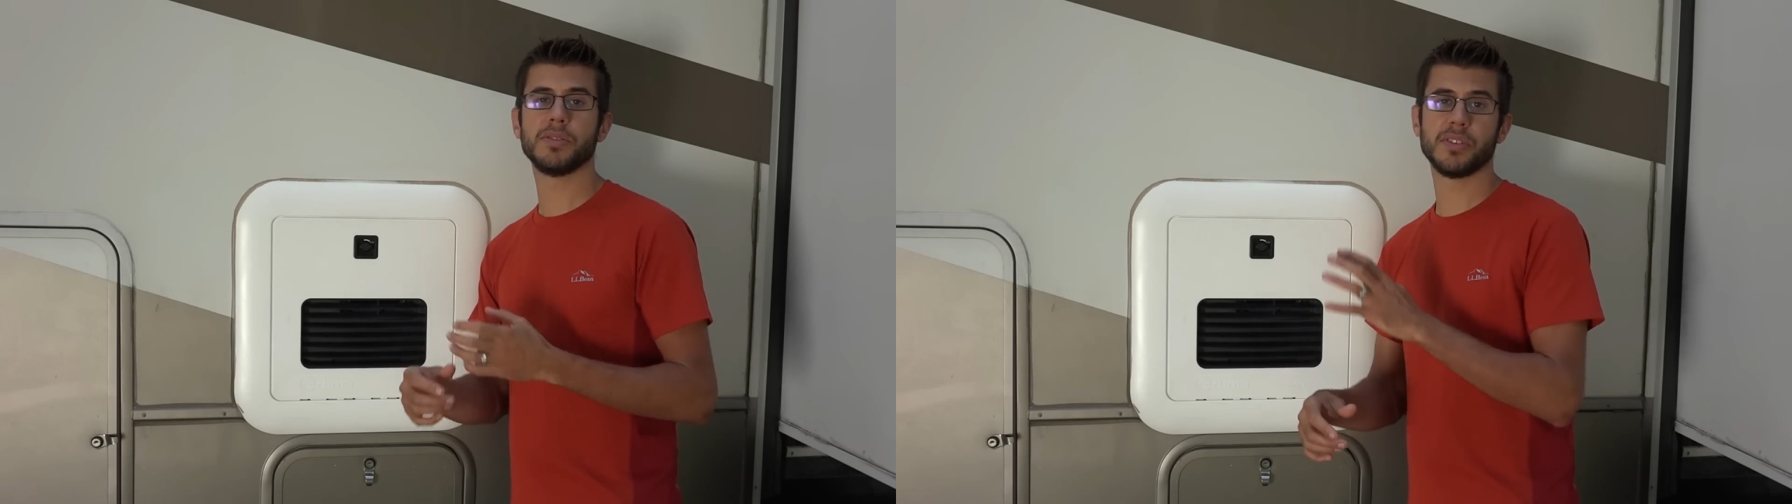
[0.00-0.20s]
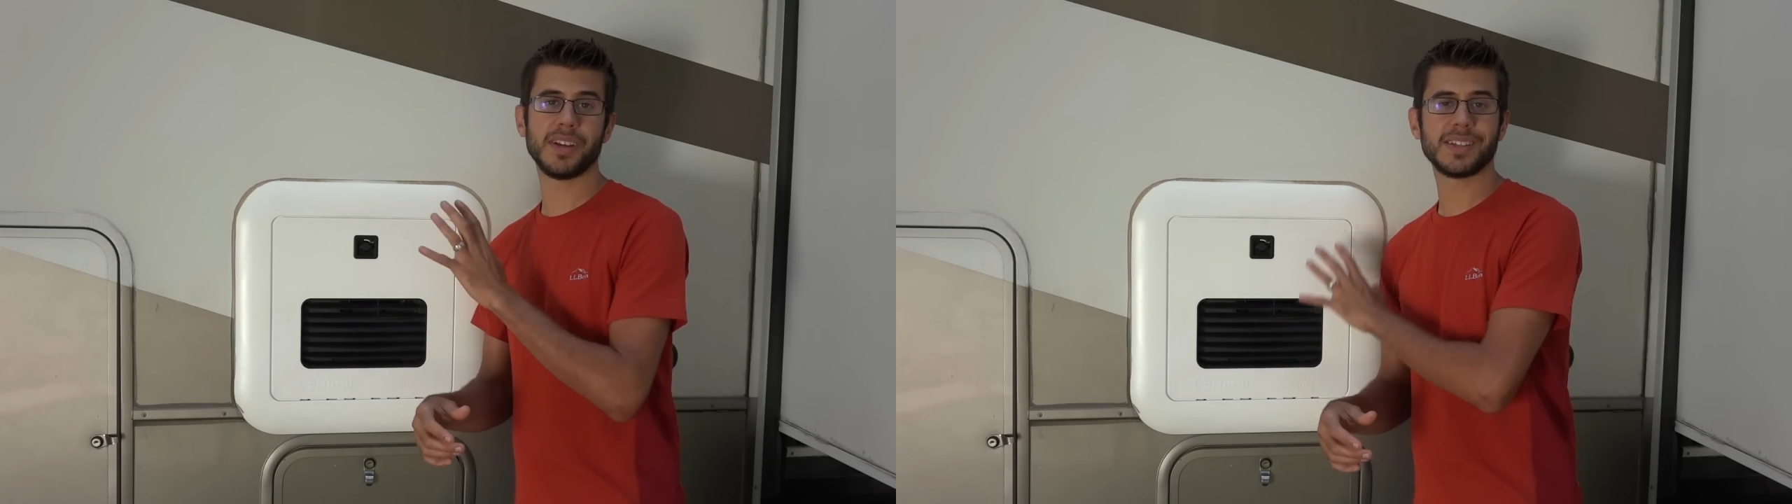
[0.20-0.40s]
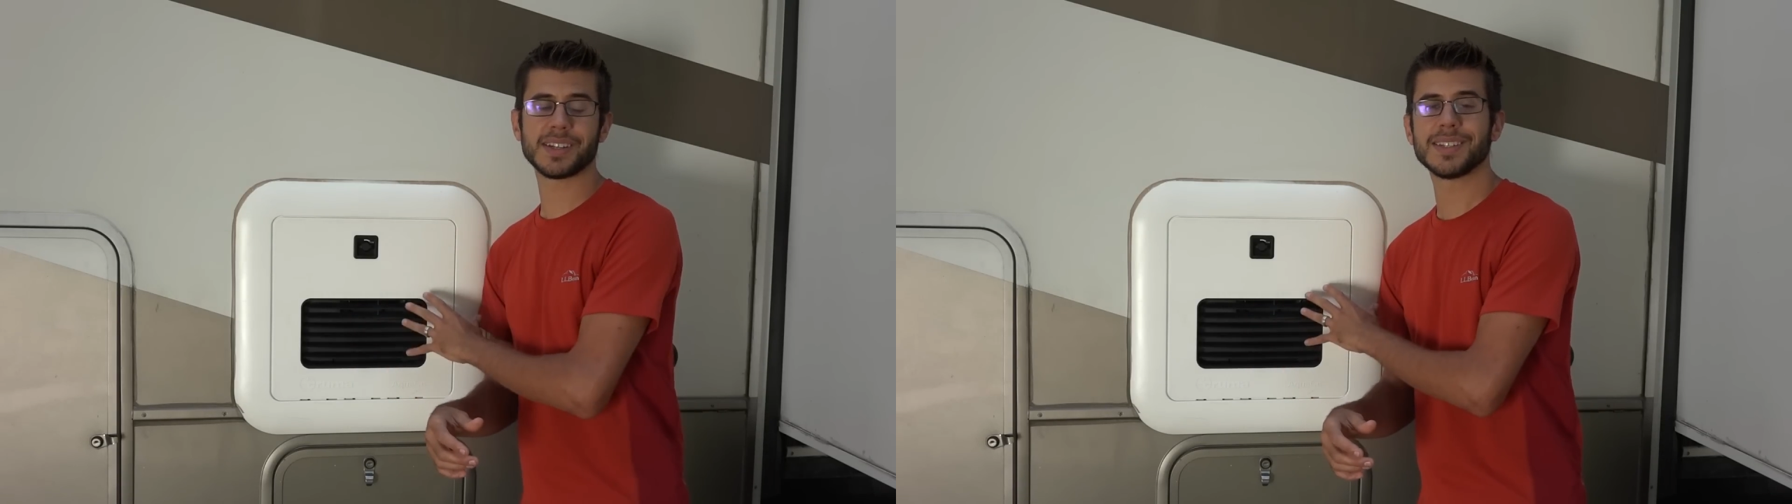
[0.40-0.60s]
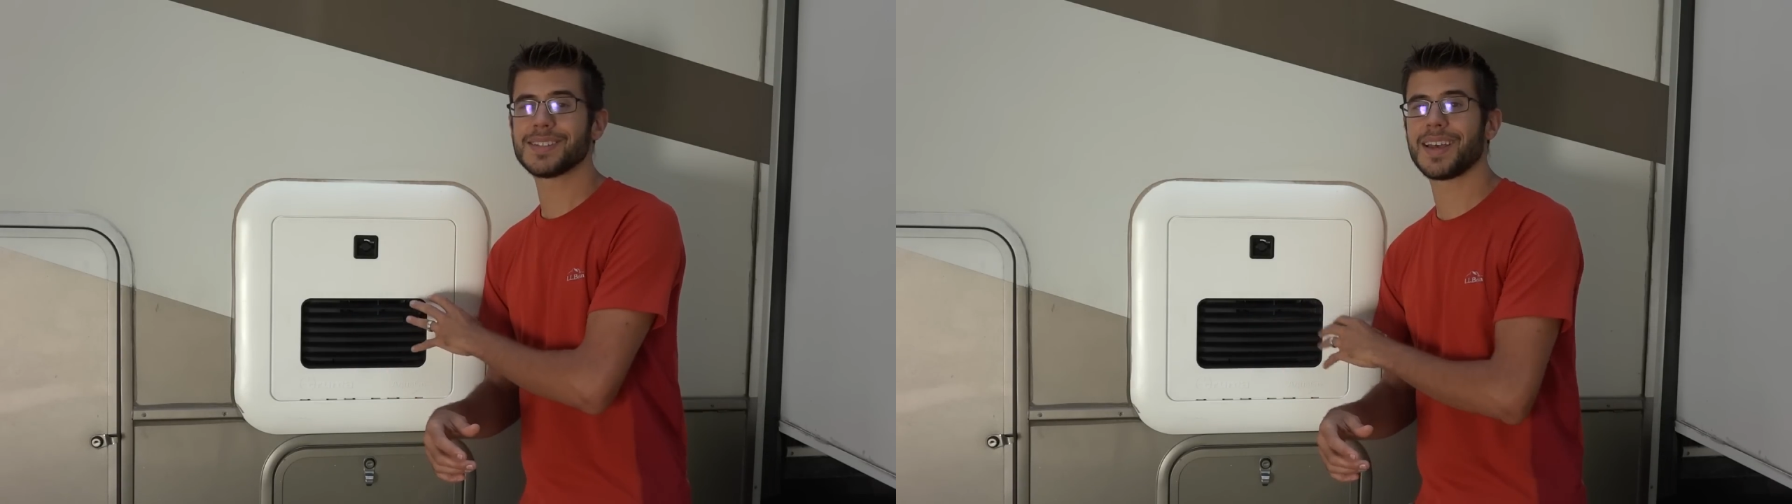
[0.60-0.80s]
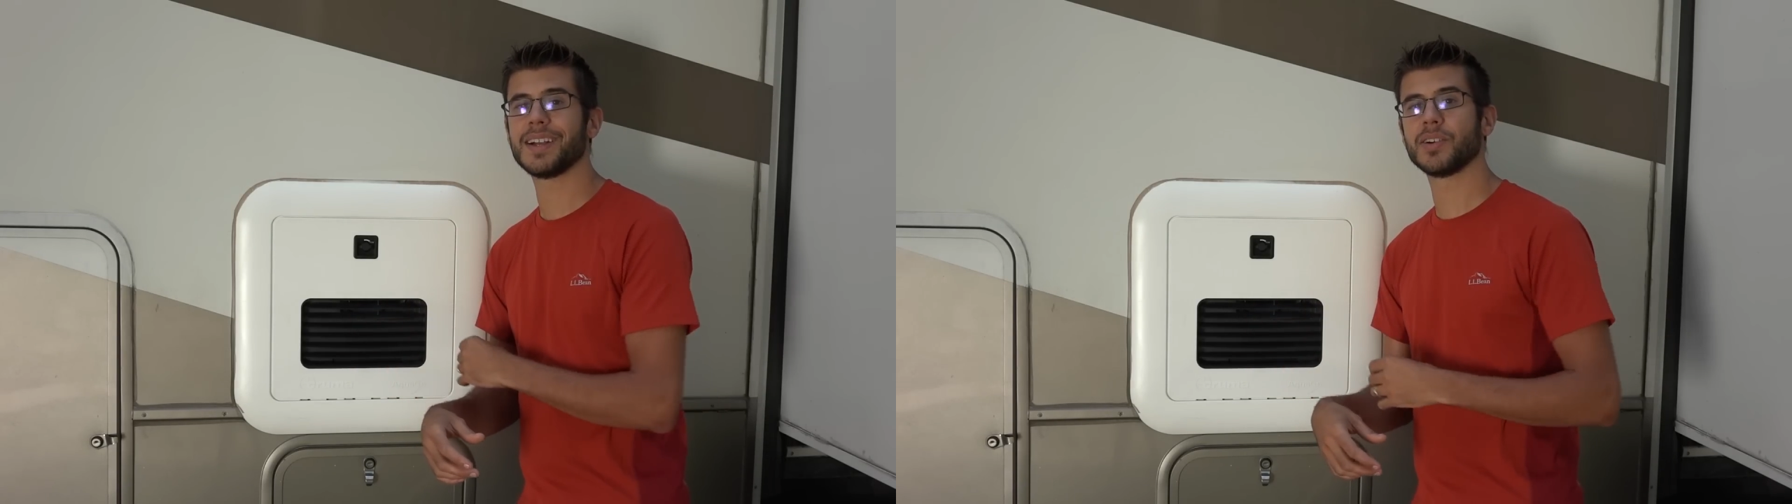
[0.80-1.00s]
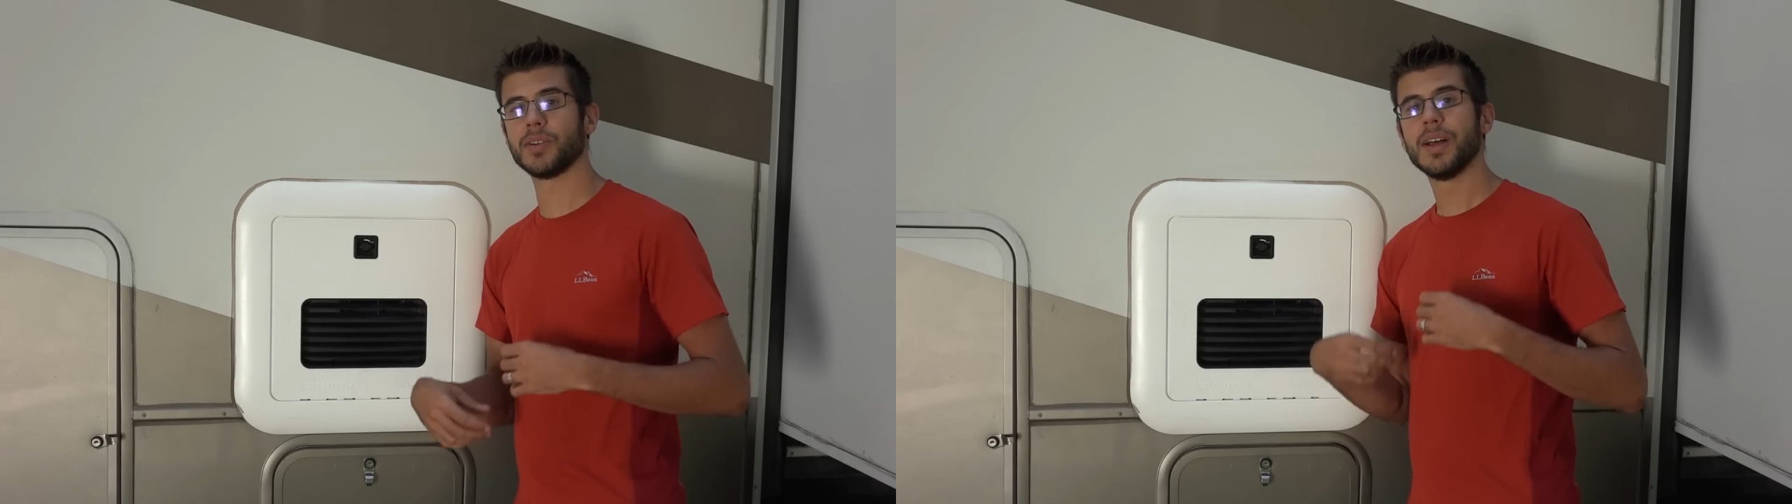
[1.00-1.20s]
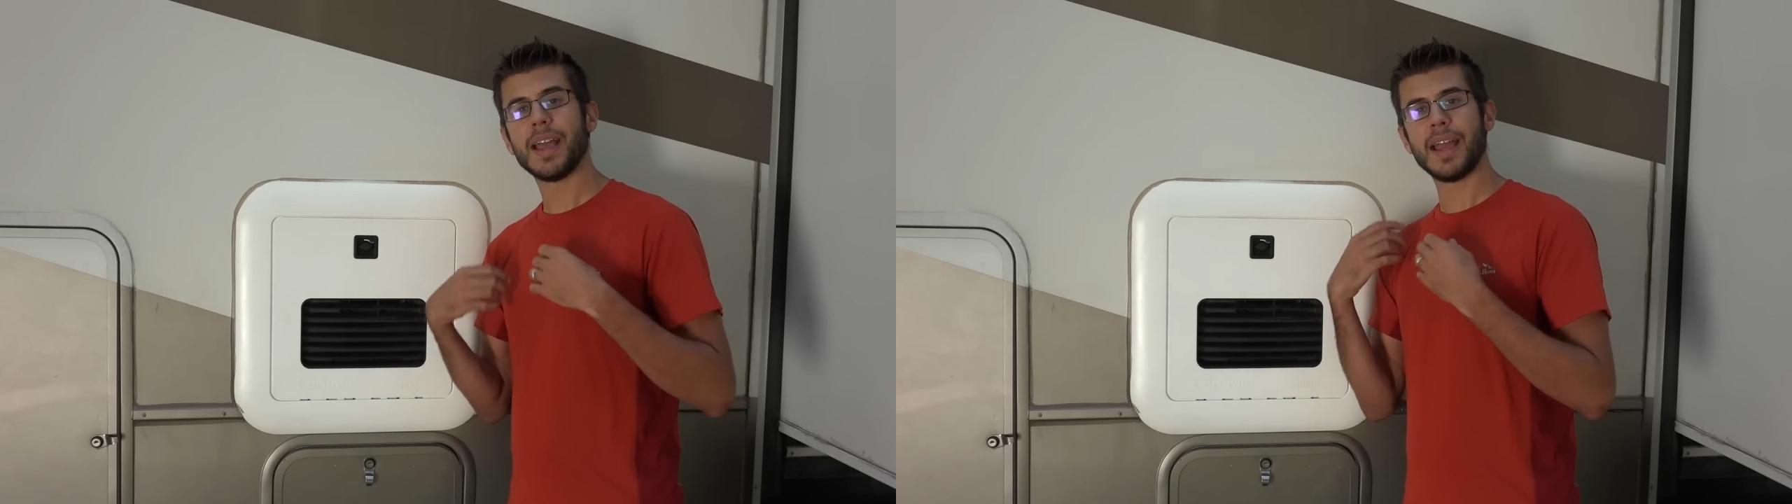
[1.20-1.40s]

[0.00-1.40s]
so that it doesn't cycle